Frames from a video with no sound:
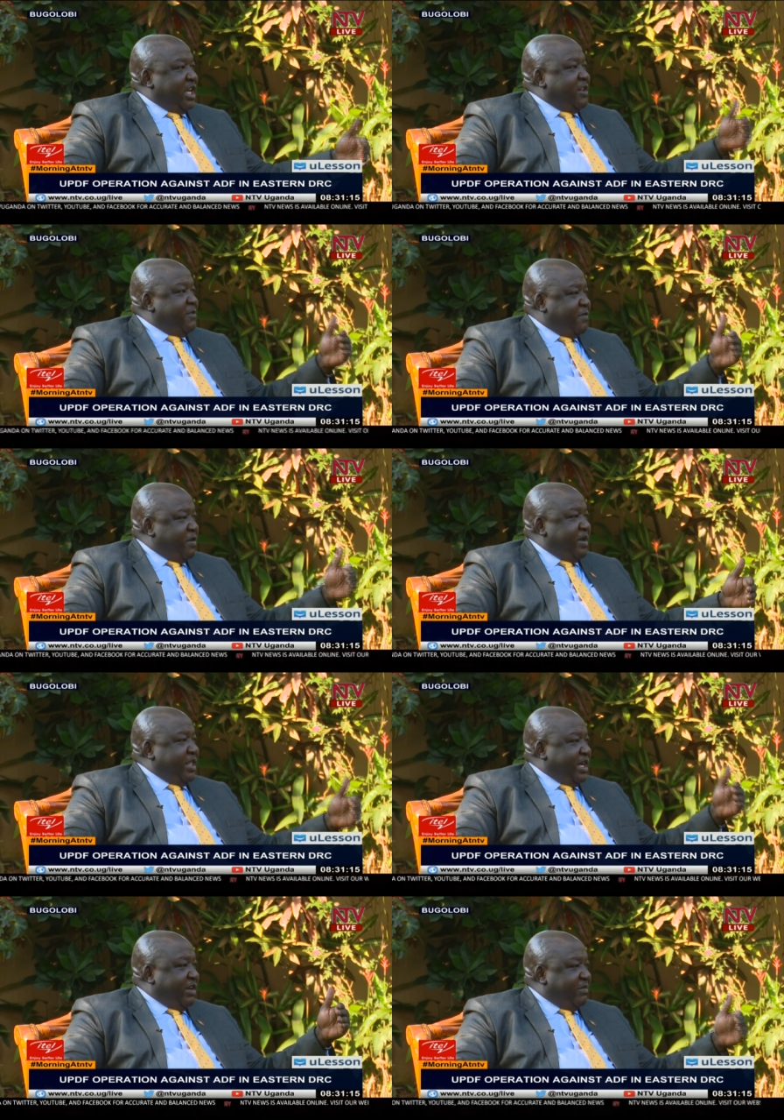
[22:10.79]

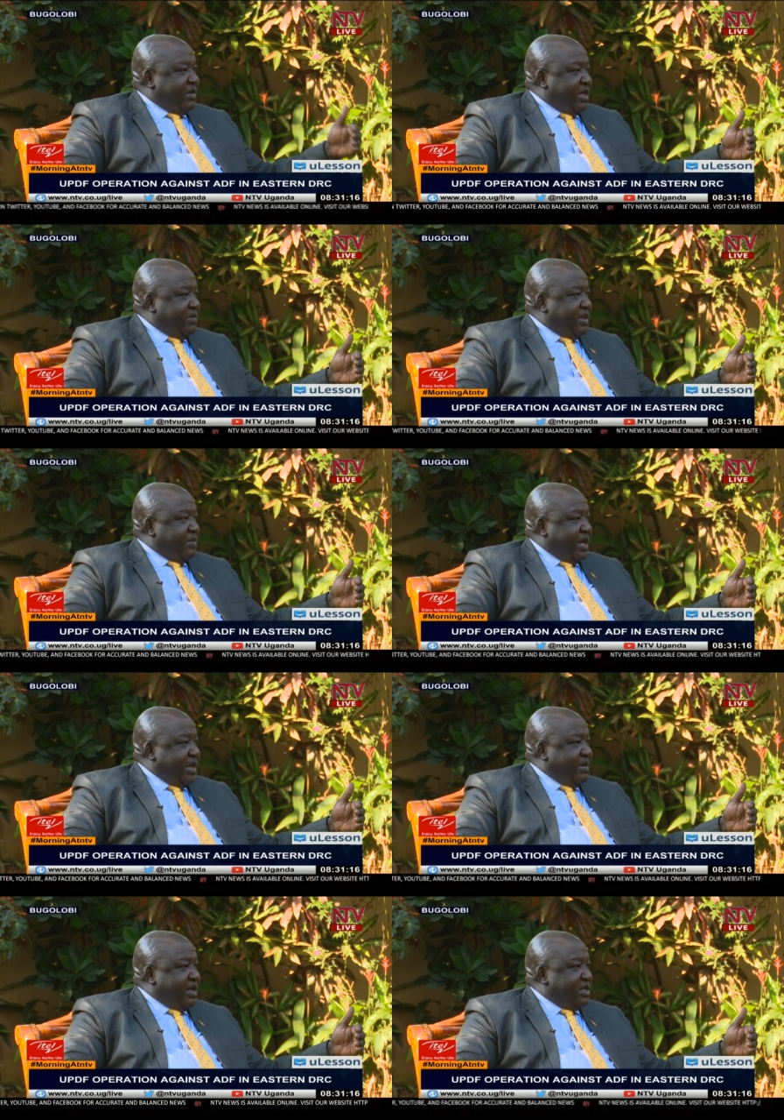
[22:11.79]
informing the, the, the
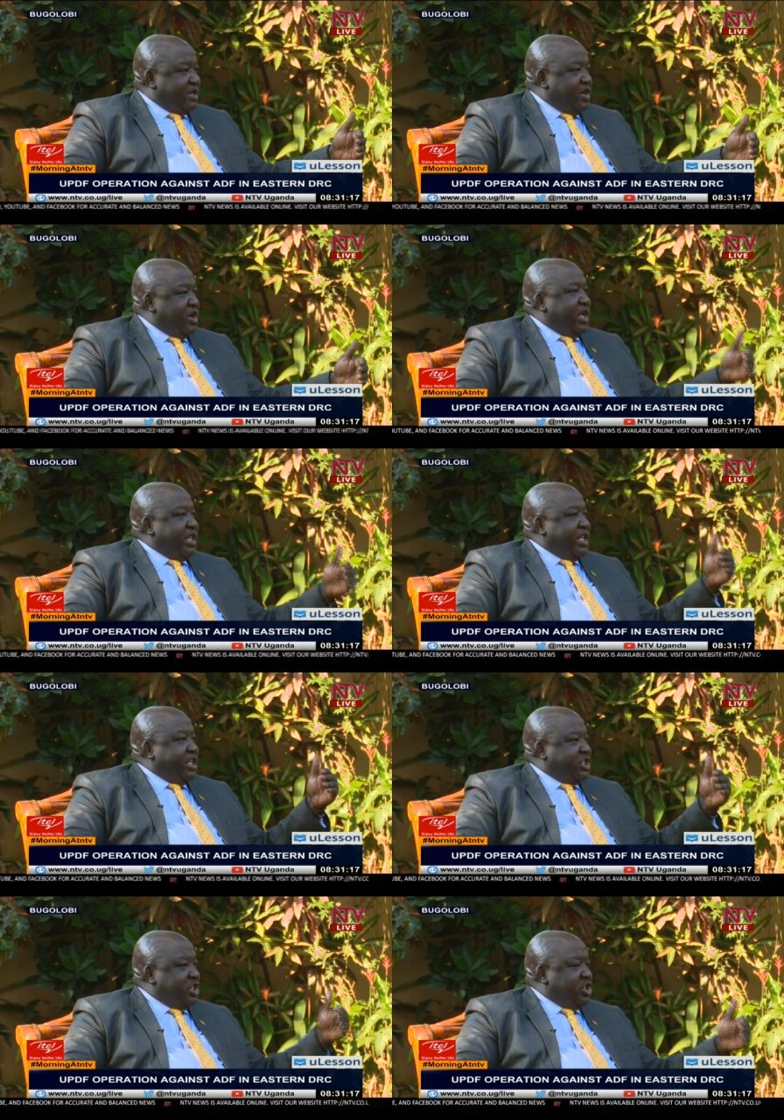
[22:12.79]
parliament the
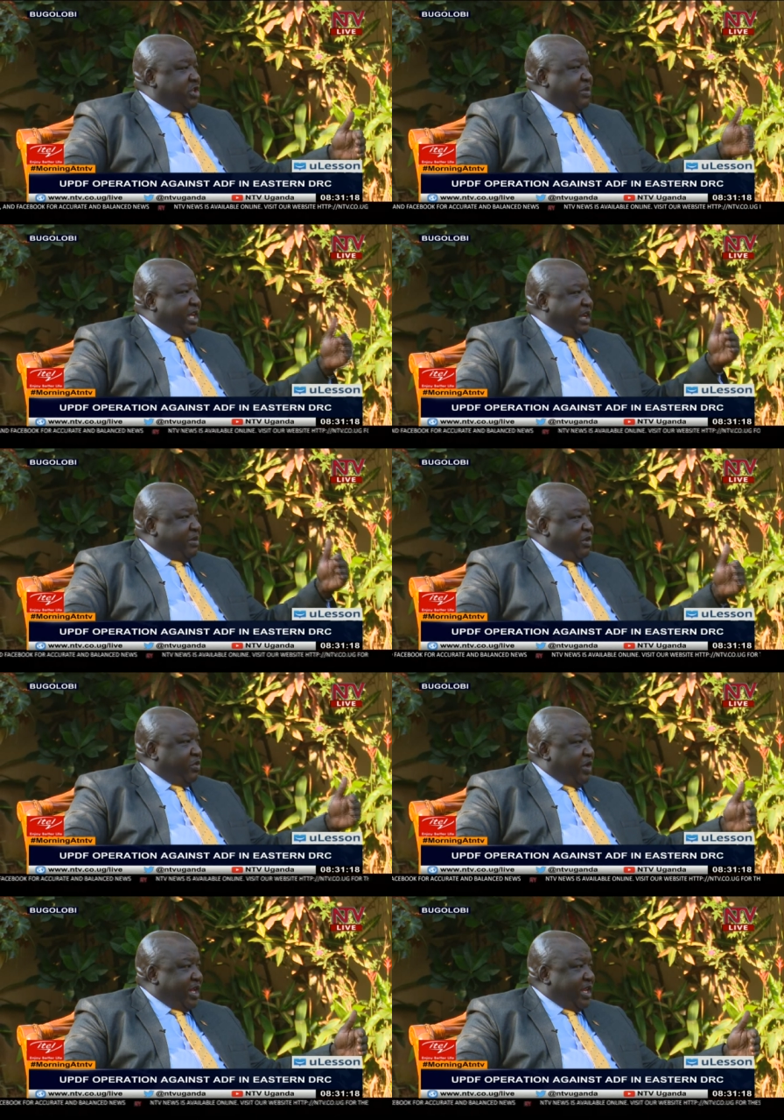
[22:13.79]
decision by the government
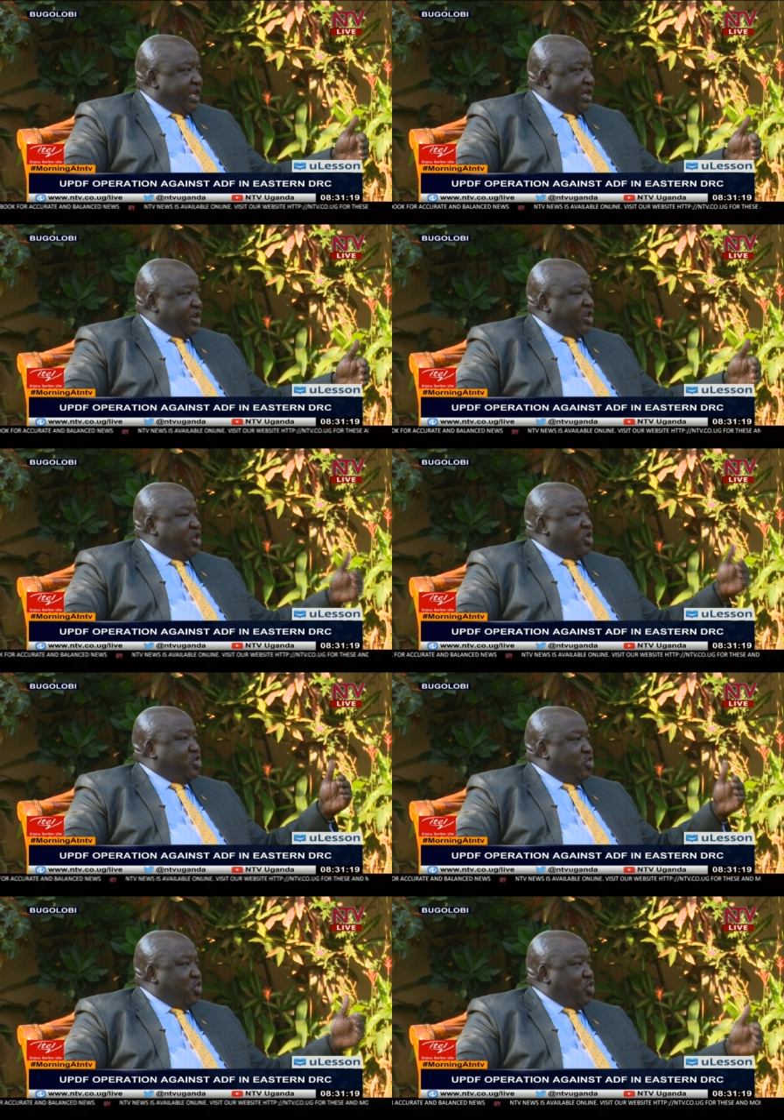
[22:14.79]
of Uganda
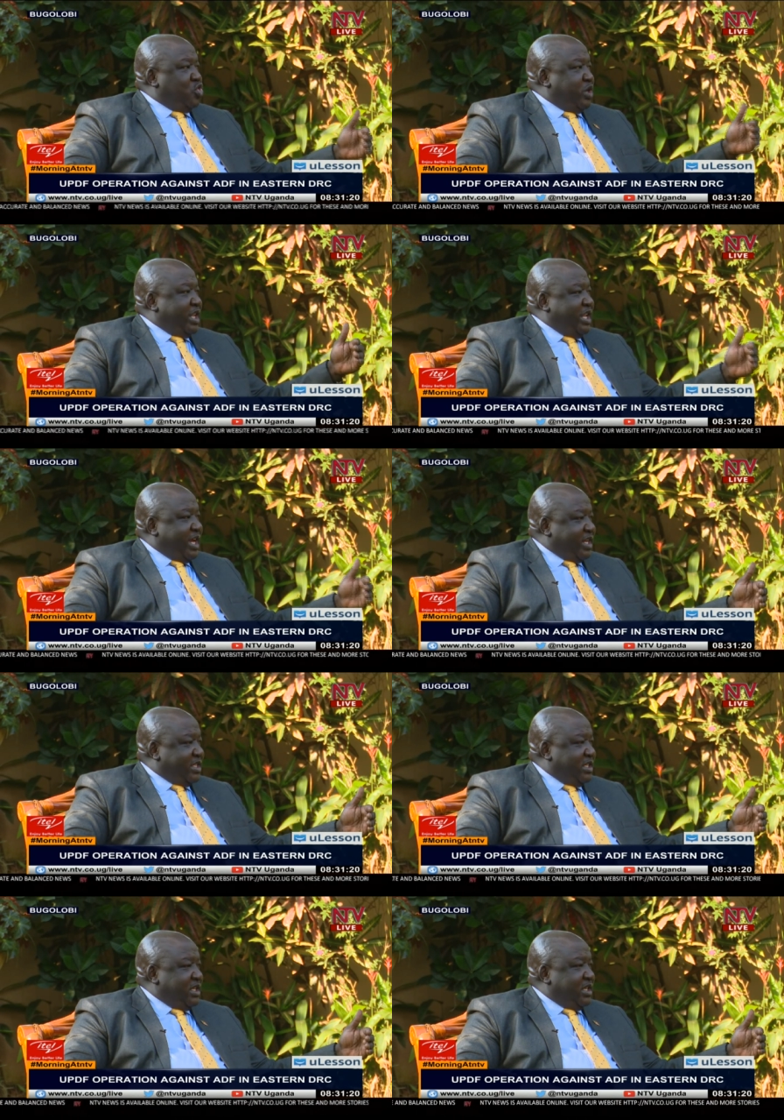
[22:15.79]
to go to the D R
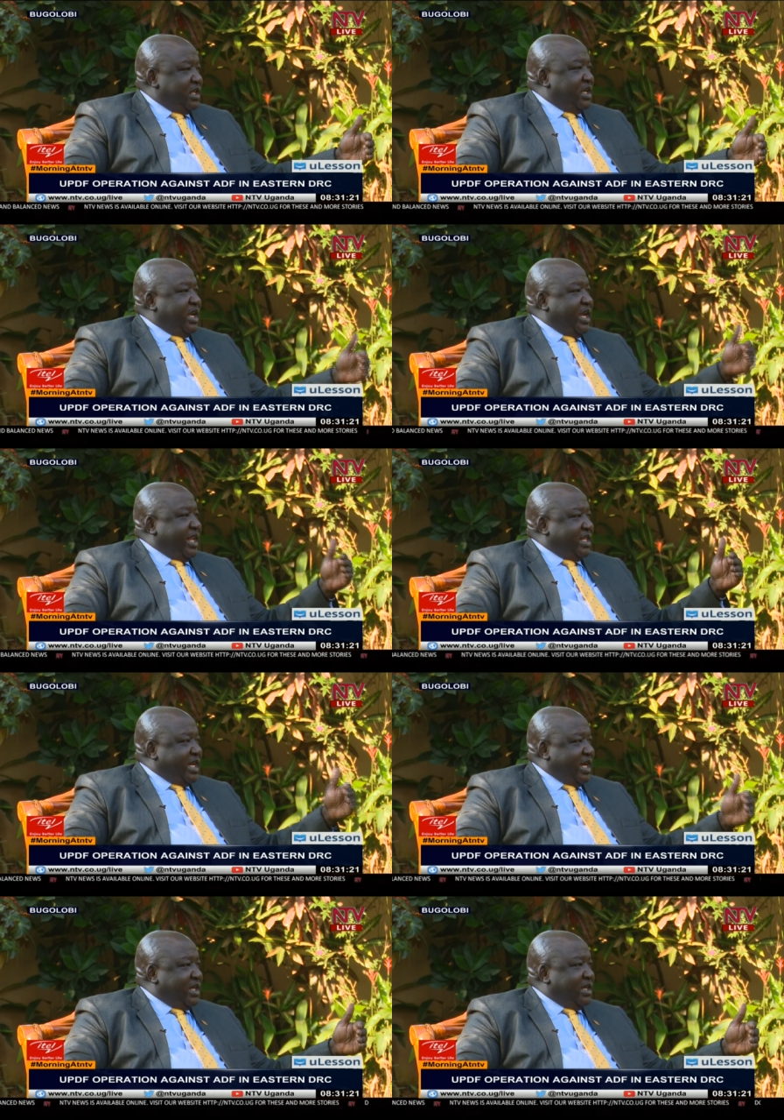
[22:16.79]
C and
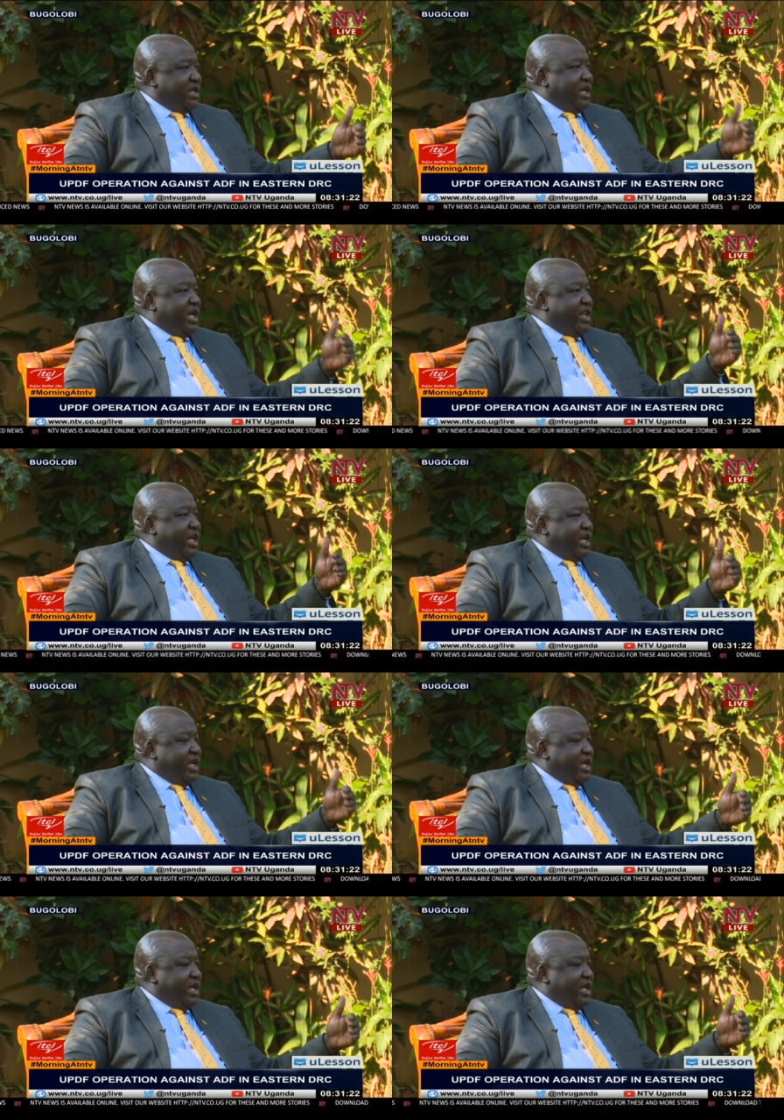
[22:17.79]
attack and,
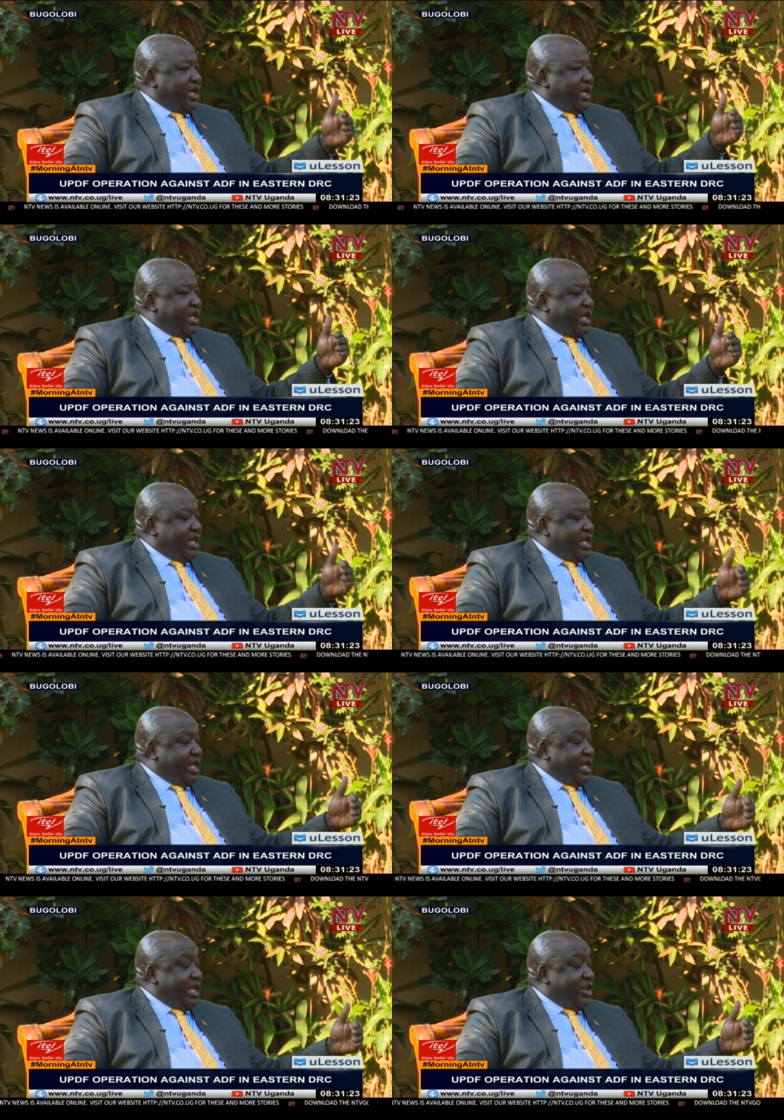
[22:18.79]
uh, and, and,
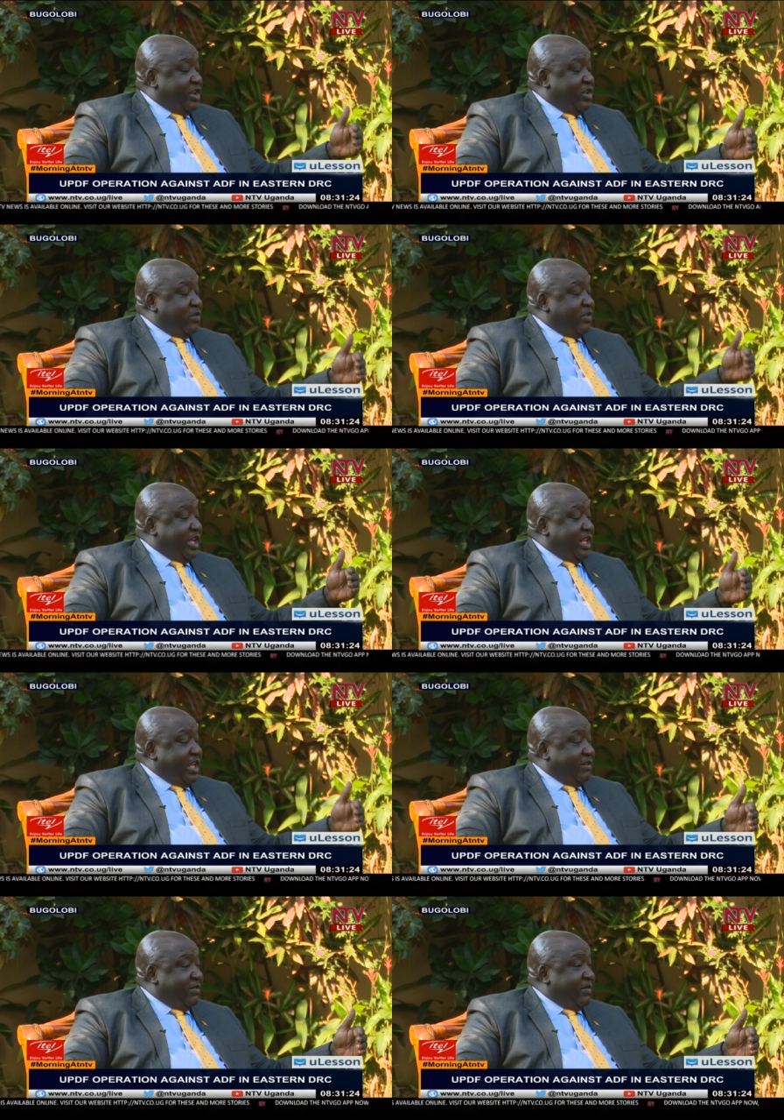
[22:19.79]
and get rid of the A
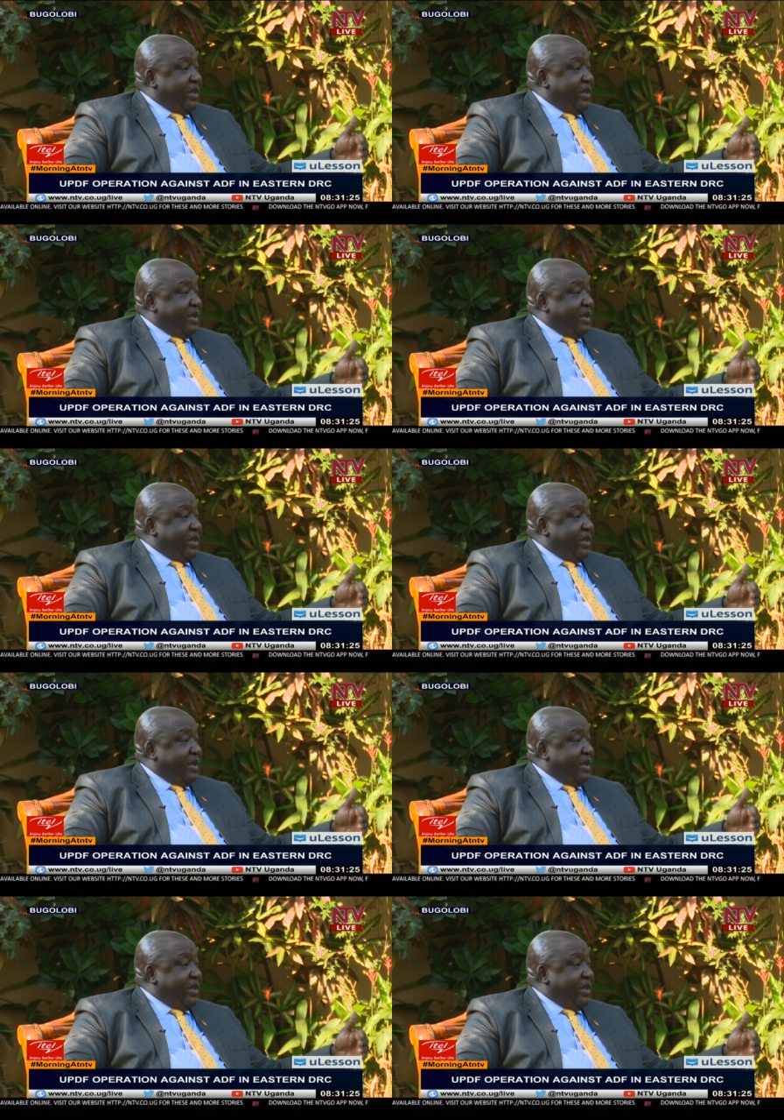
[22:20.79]
D F.